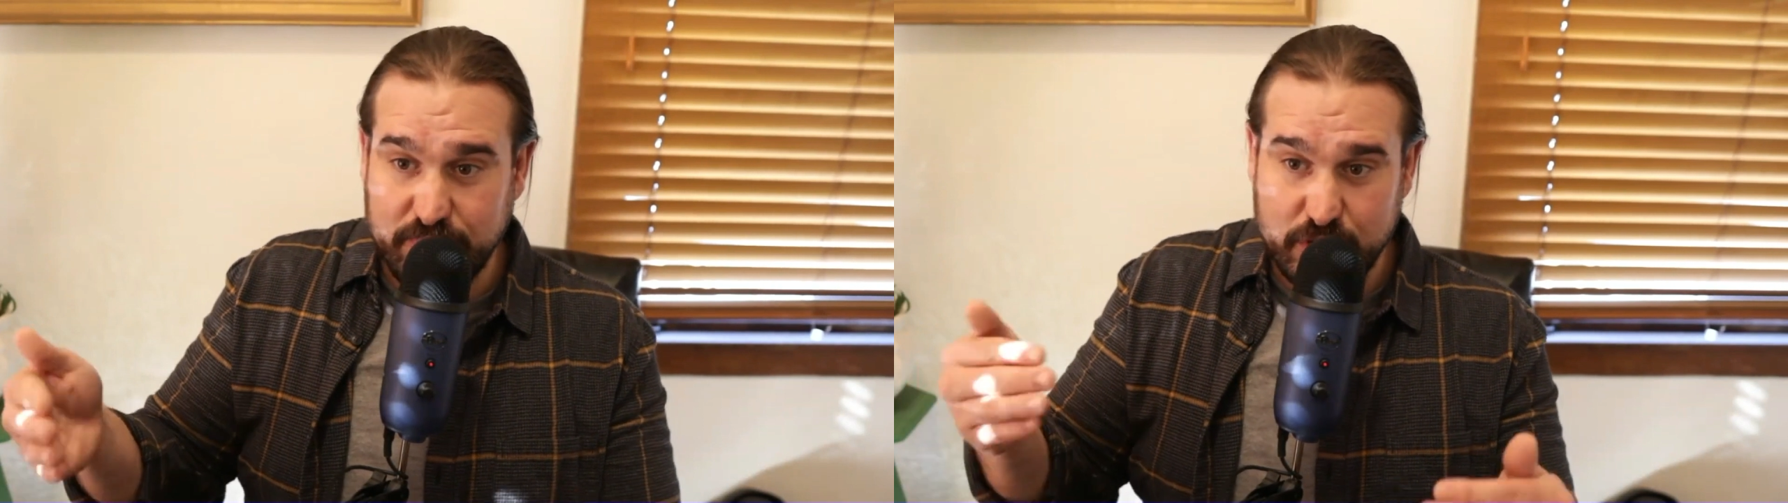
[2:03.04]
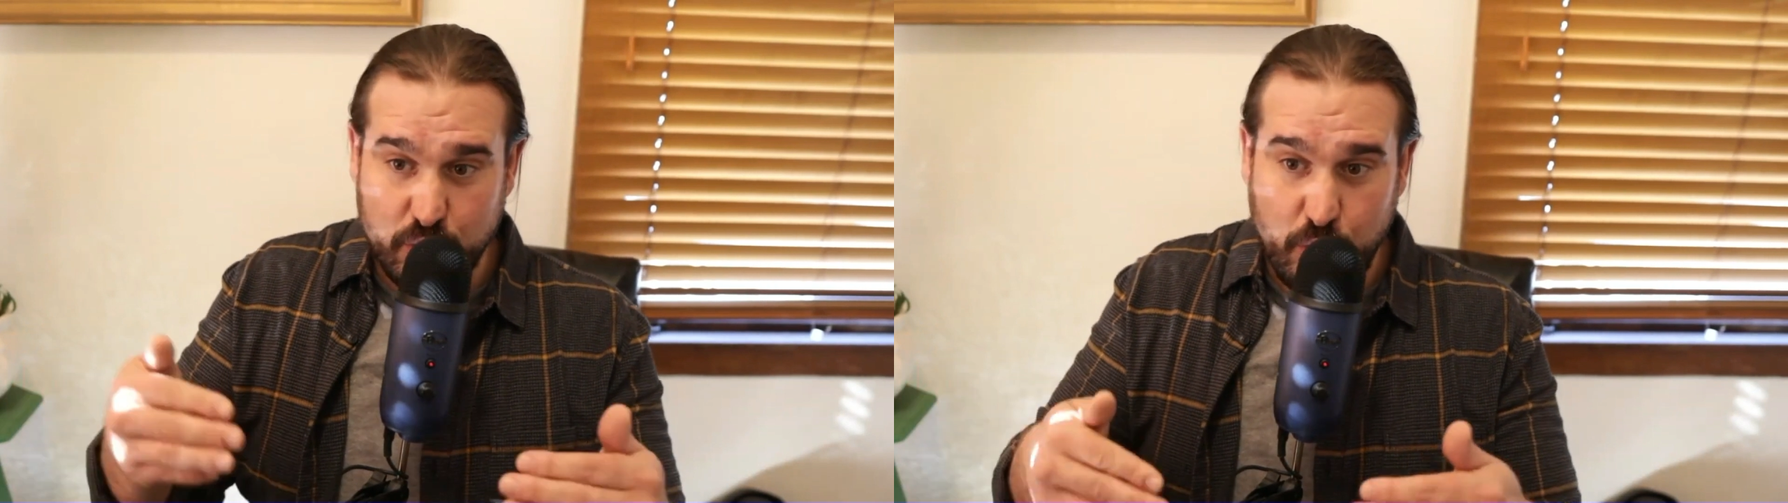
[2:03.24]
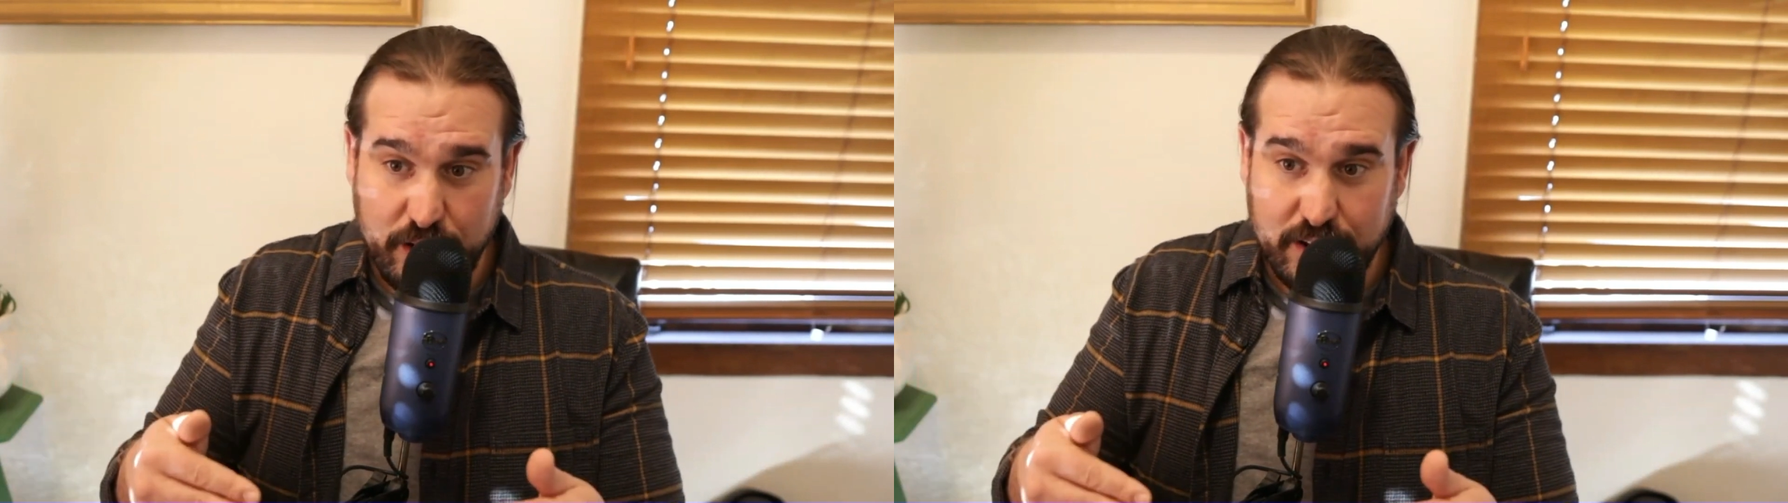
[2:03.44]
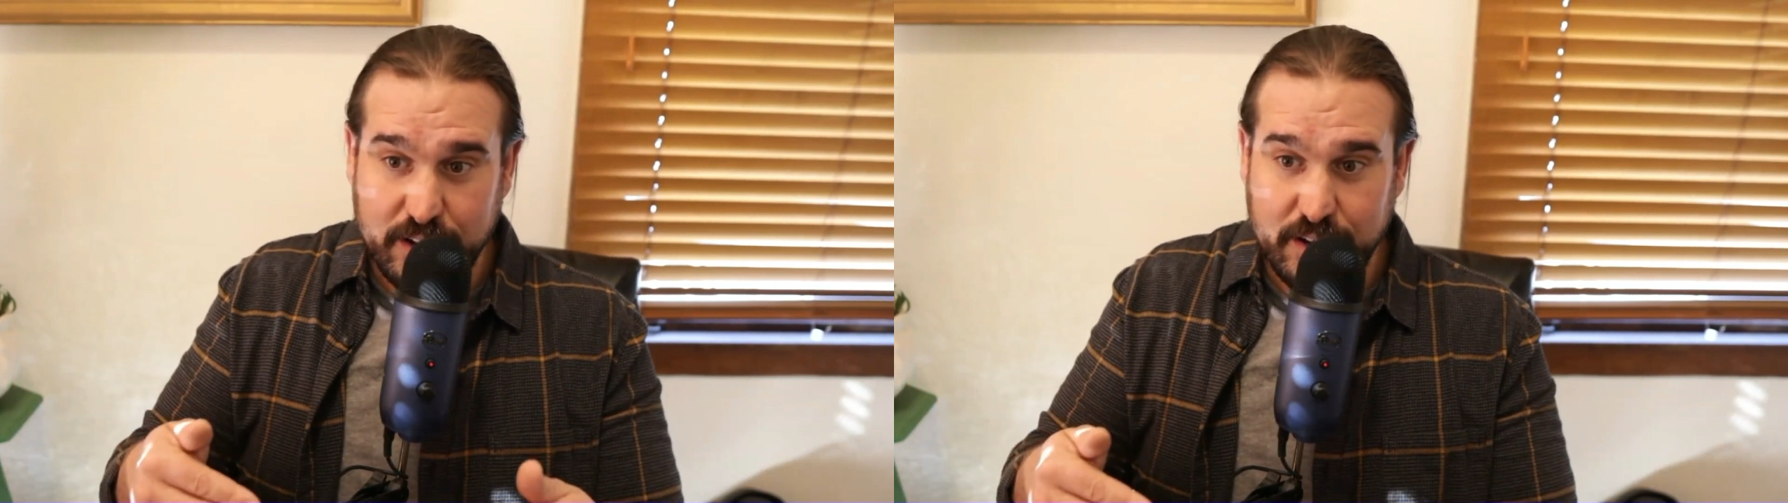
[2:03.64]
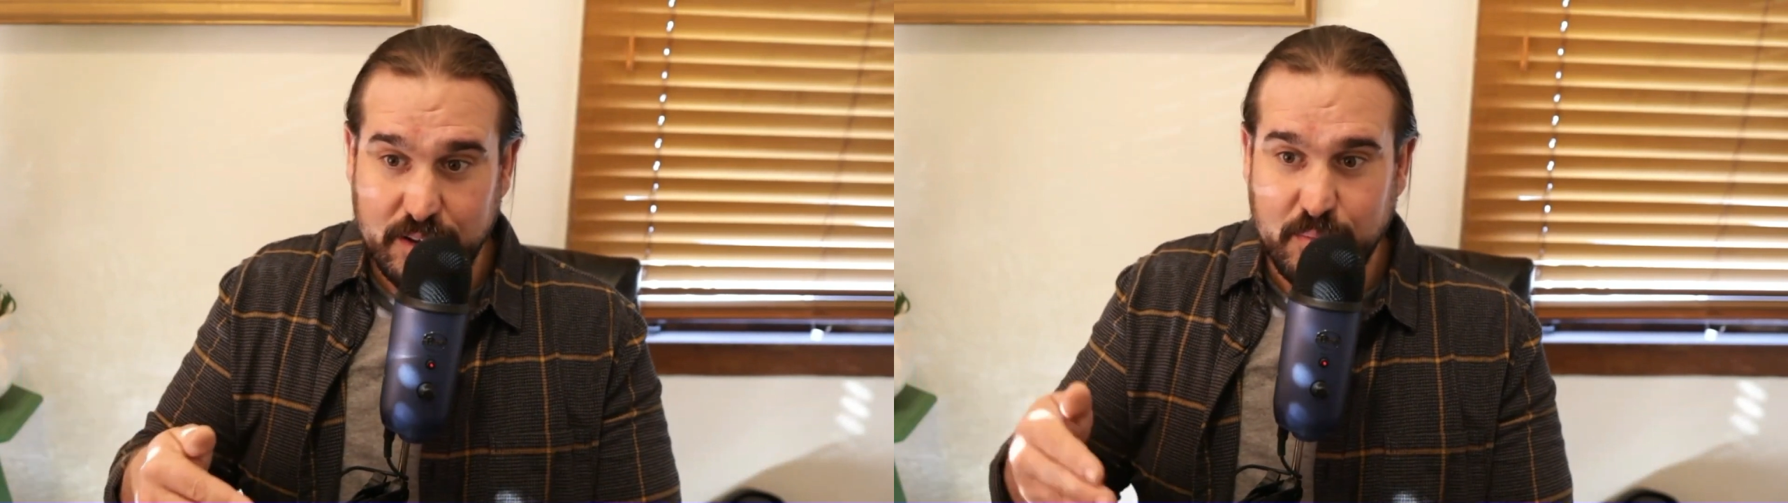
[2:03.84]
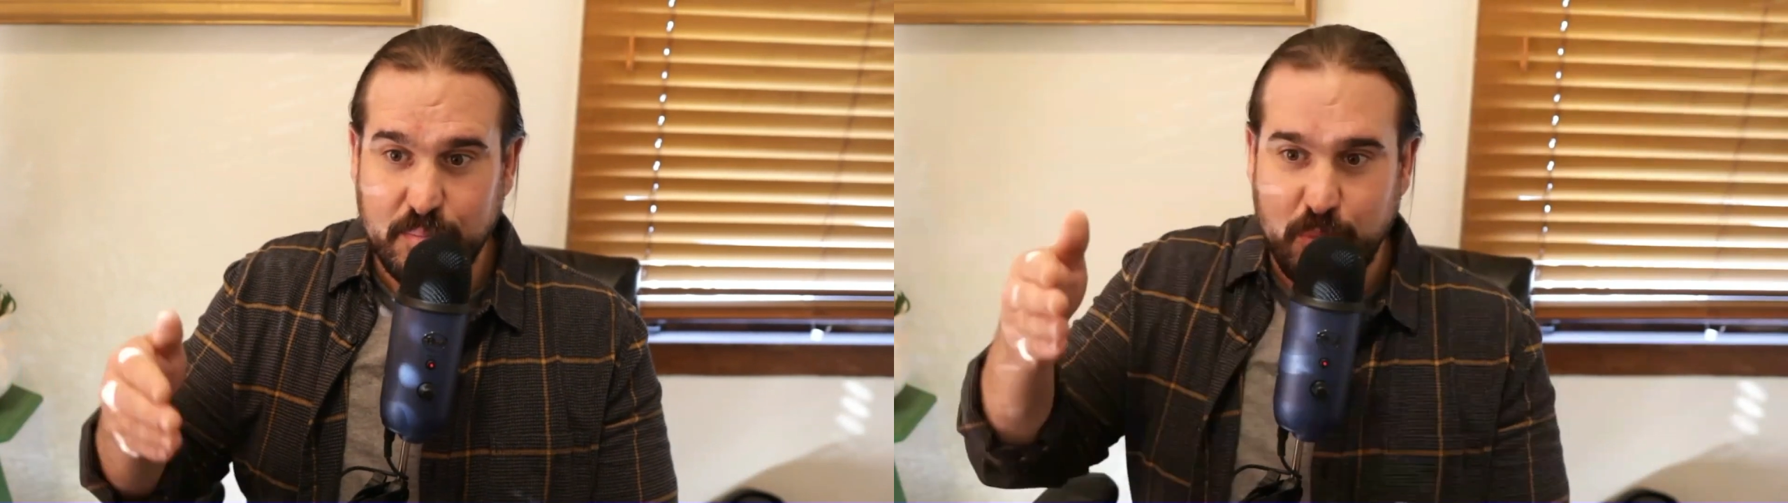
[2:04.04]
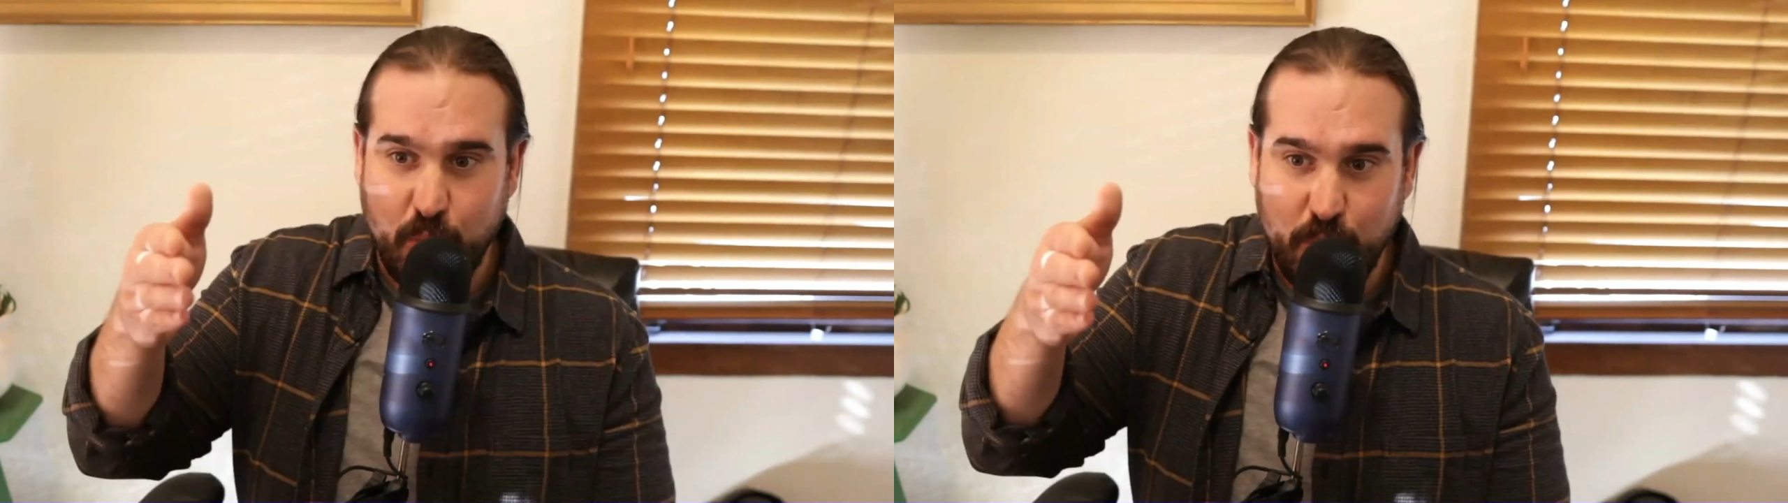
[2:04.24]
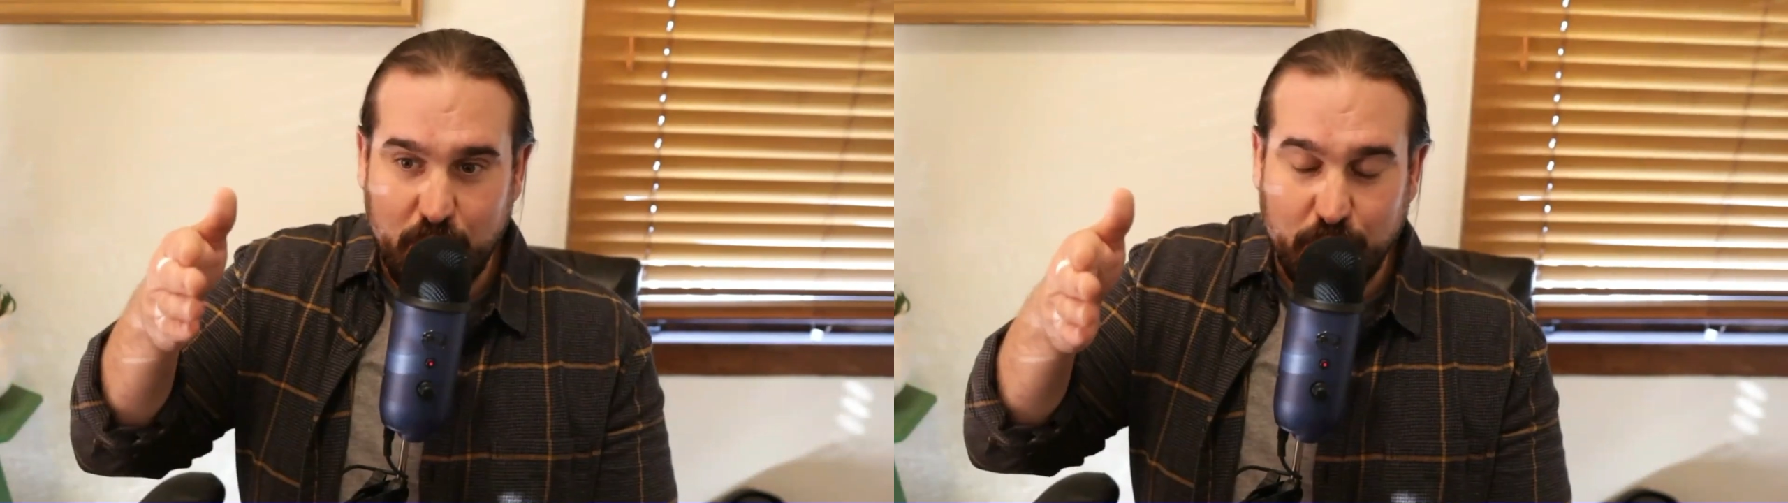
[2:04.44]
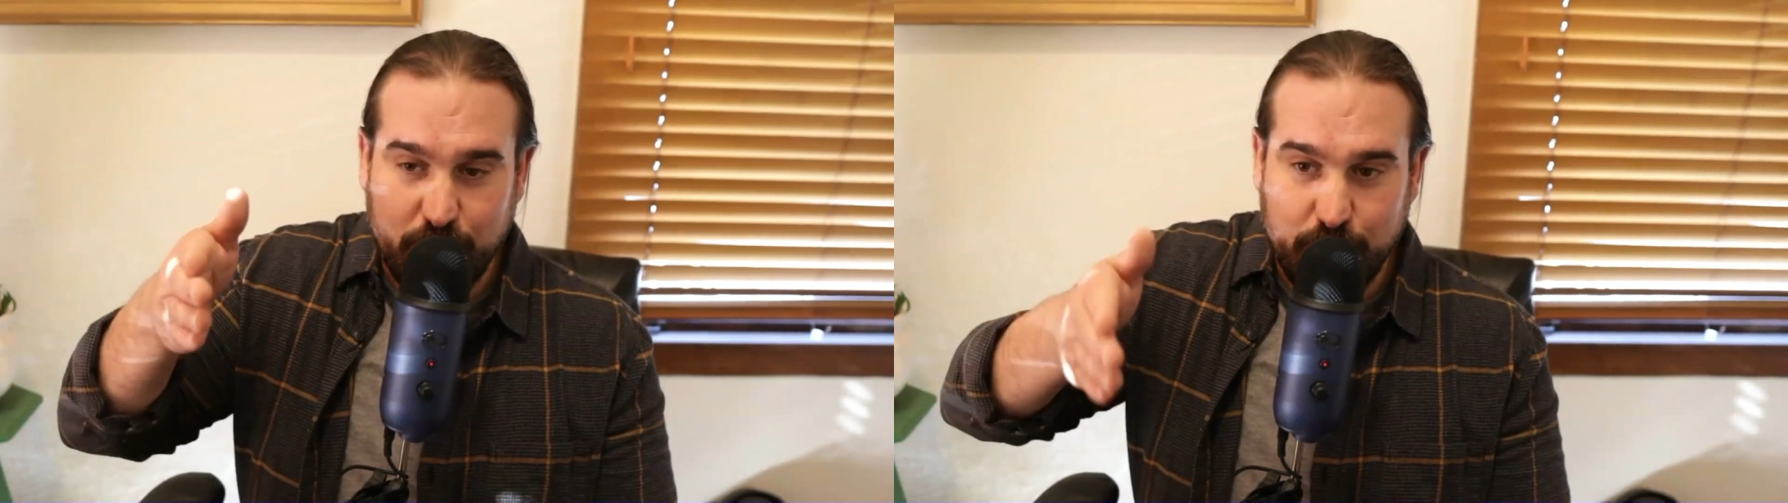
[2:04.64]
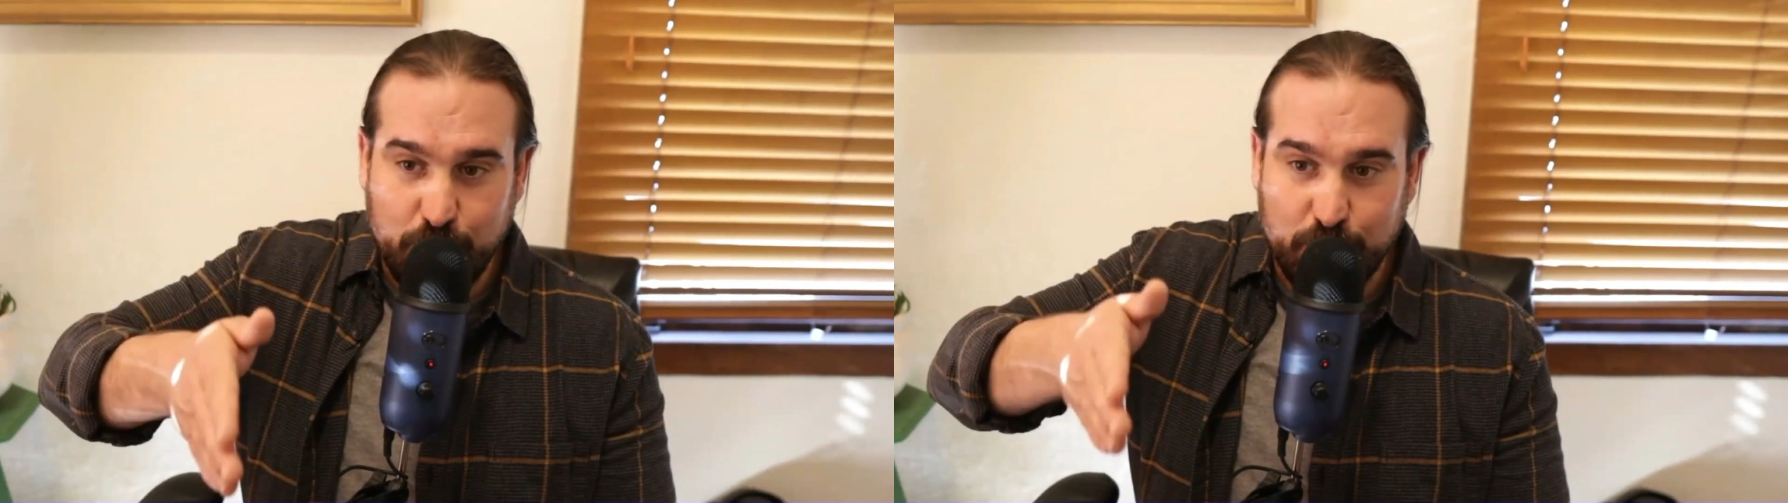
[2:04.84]
that have joined, but where
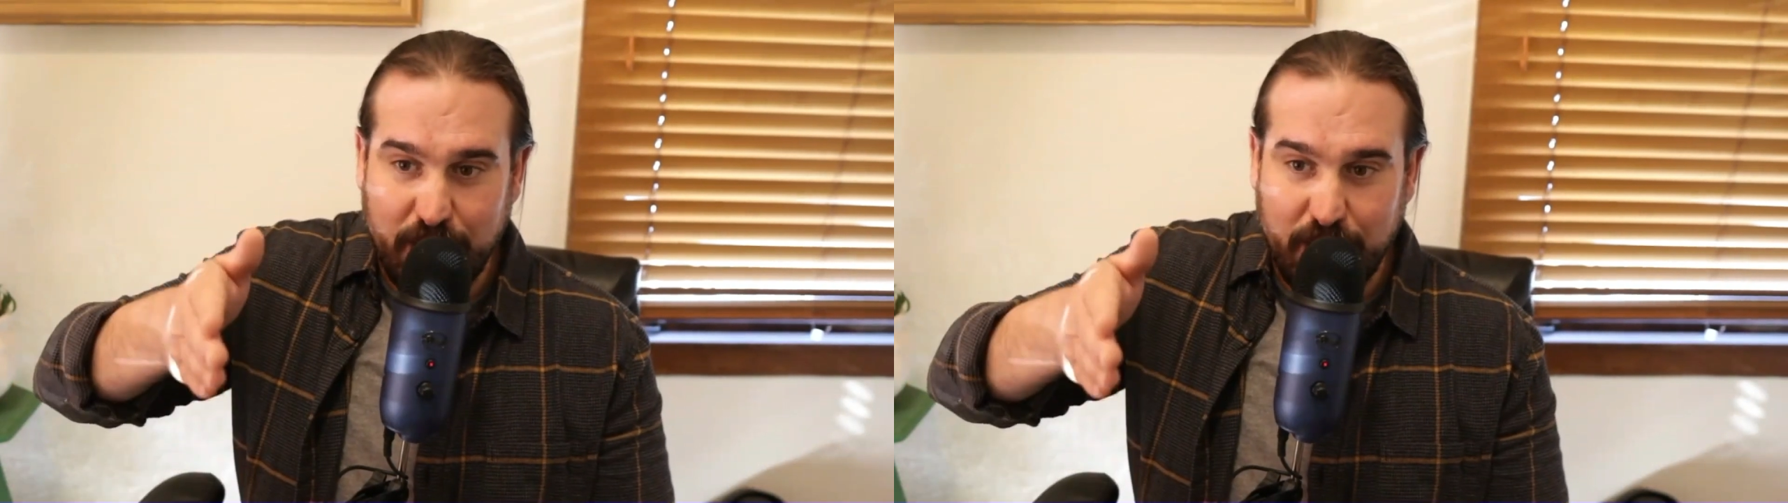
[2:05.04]
you